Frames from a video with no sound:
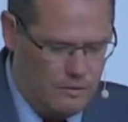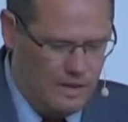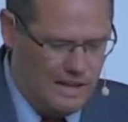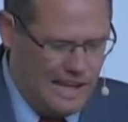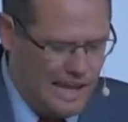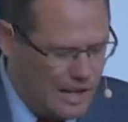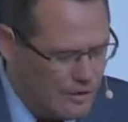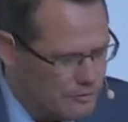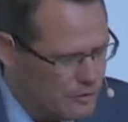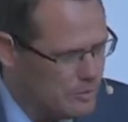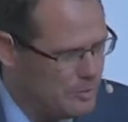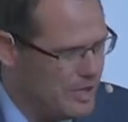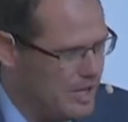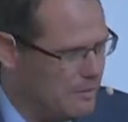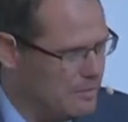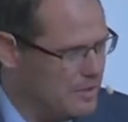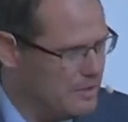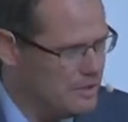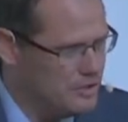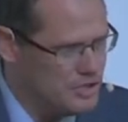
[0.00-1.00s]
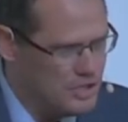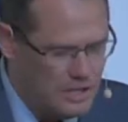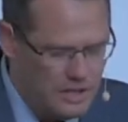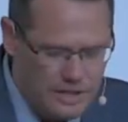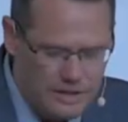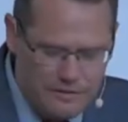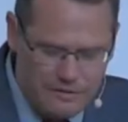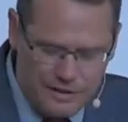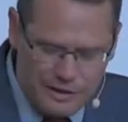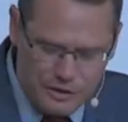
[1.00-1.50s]
we'll ever be able to
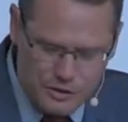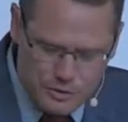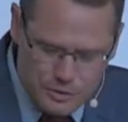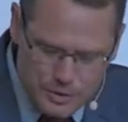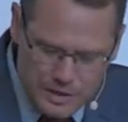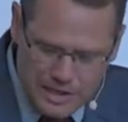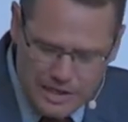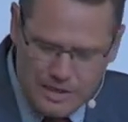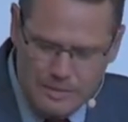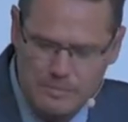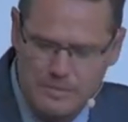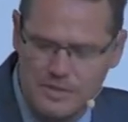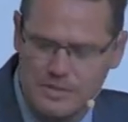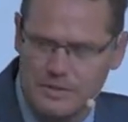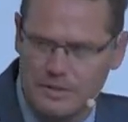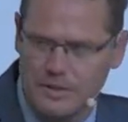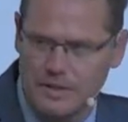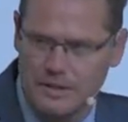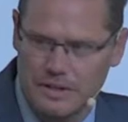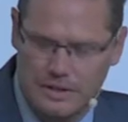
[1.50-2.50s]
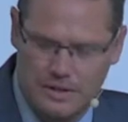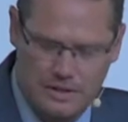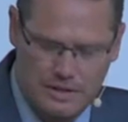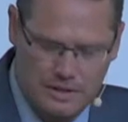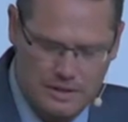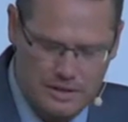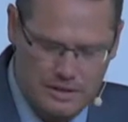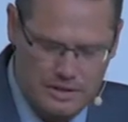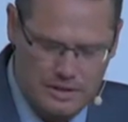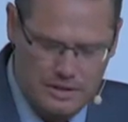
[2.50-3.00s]
achieve our dreams or
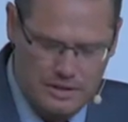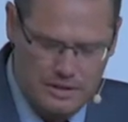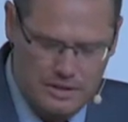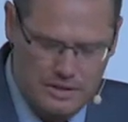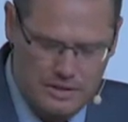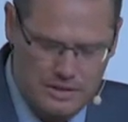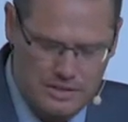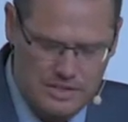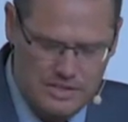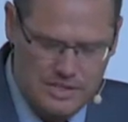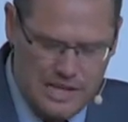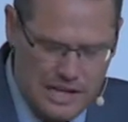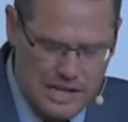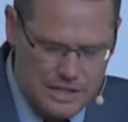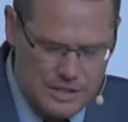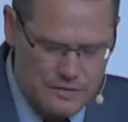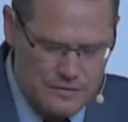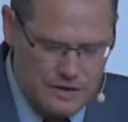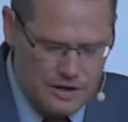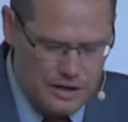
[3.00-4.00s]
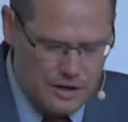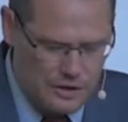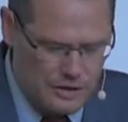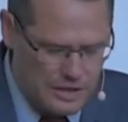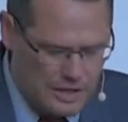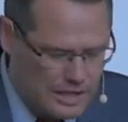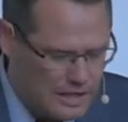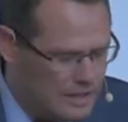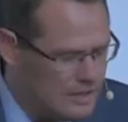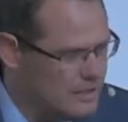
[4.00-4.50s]
satisfy our
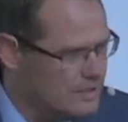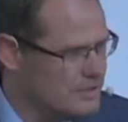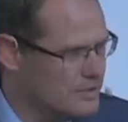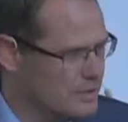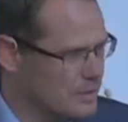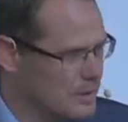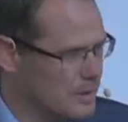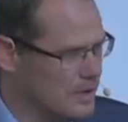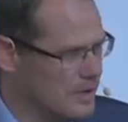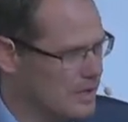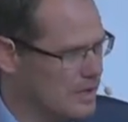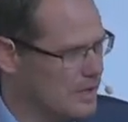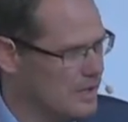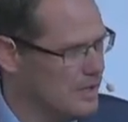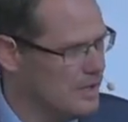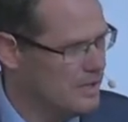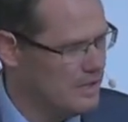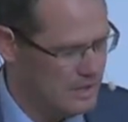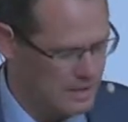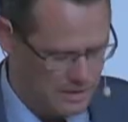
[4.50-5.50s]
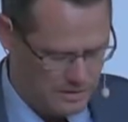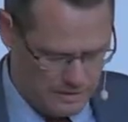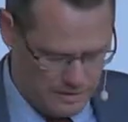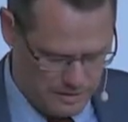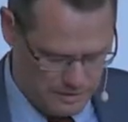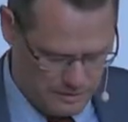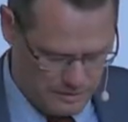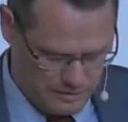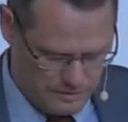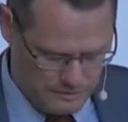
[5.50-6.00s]
needs or
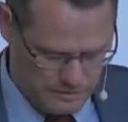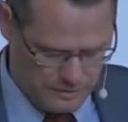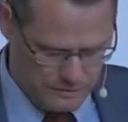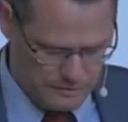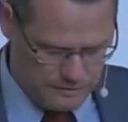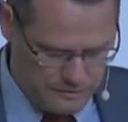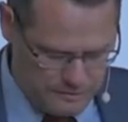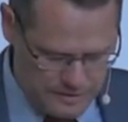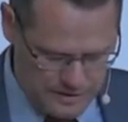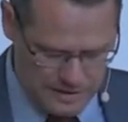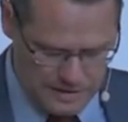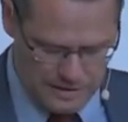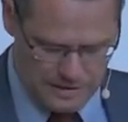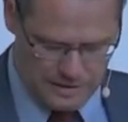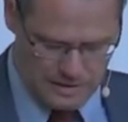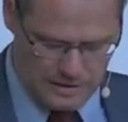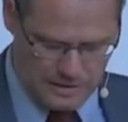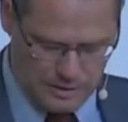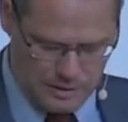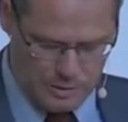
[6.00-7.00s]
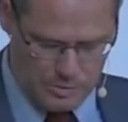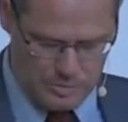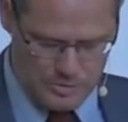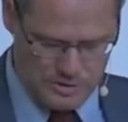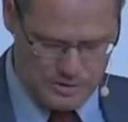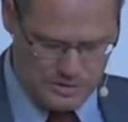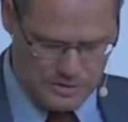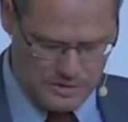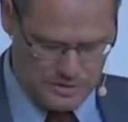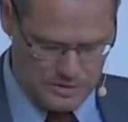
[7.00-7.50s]
fulfill our
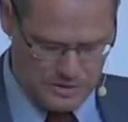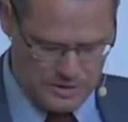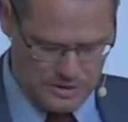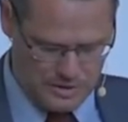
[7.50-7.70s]
hopes.